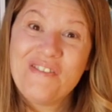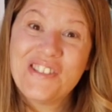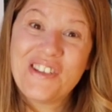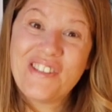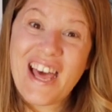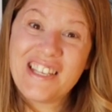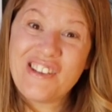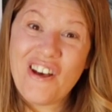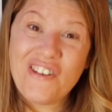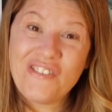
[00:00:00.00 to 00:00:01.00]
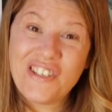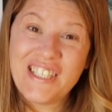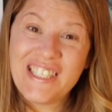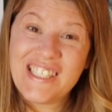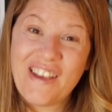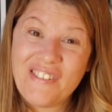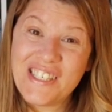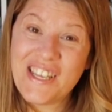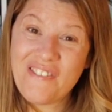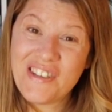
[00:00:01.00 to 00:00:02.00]
So that's all for this
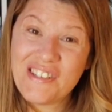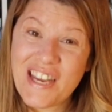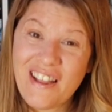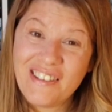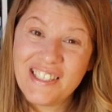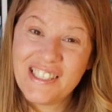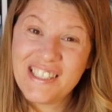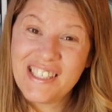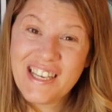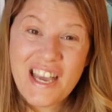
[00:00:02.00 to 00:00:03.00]
7-7 challenge.